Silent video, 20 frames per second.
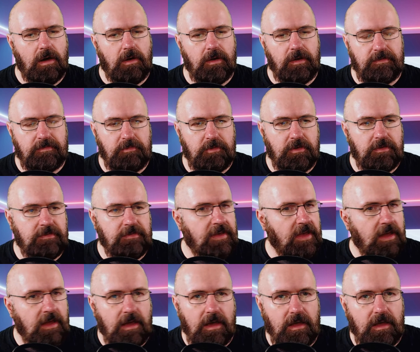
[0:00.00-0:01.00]
Oh, that's
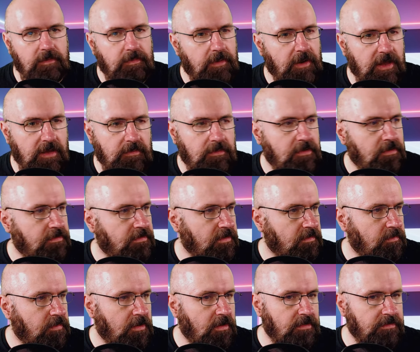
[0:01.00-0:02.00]
music. I can't play
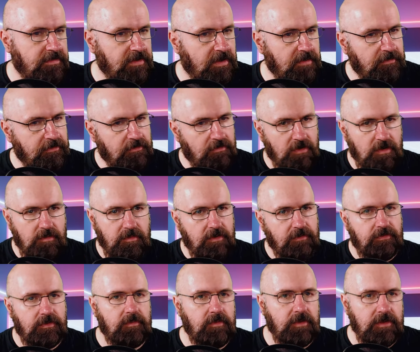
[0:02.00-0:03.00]
music because I'm
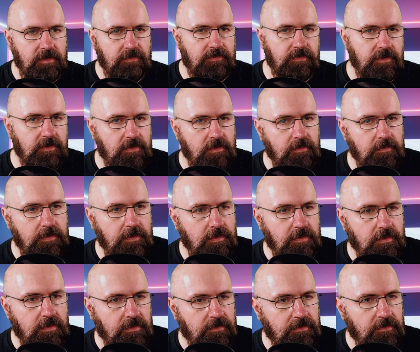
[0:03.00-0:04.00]
streaming from a different
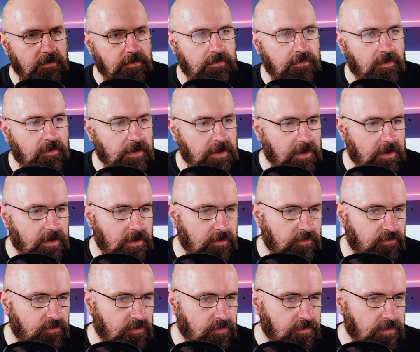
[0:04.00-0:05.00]
computer. So sorry, I
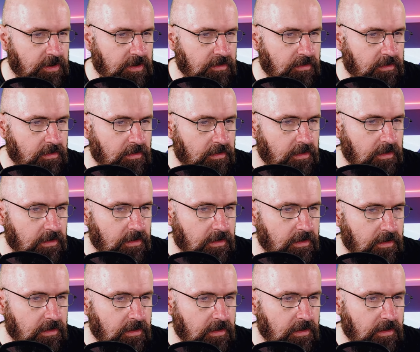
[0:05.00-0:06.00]
can't show that at all.
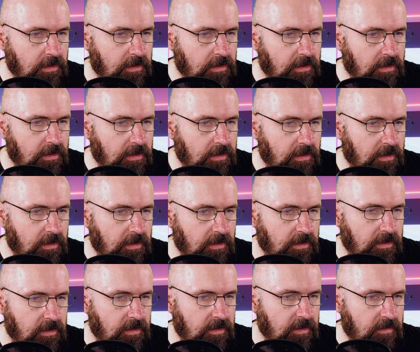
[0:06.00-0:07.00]

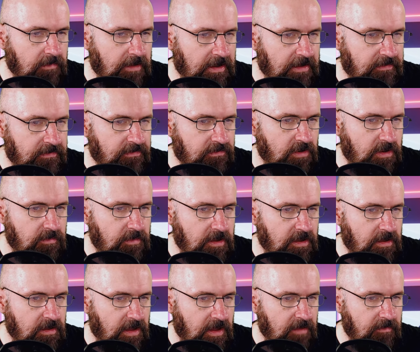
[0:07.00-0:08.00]
Um, I
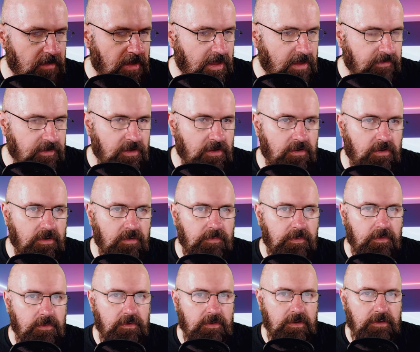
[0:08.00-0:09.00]
streaming. I'm having a
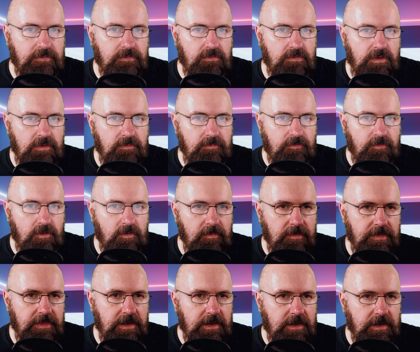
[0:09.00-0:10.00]
computer I stream
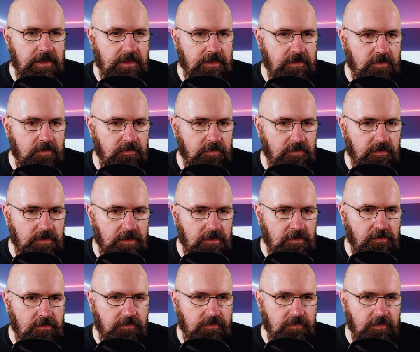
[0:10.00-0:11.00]
from, and then another computer I
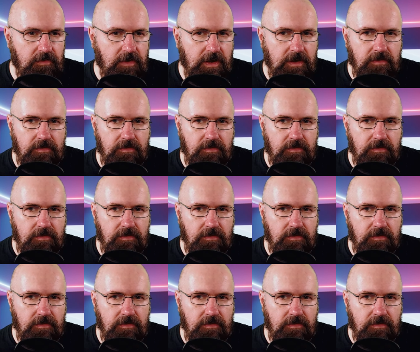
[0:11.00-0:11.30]
use for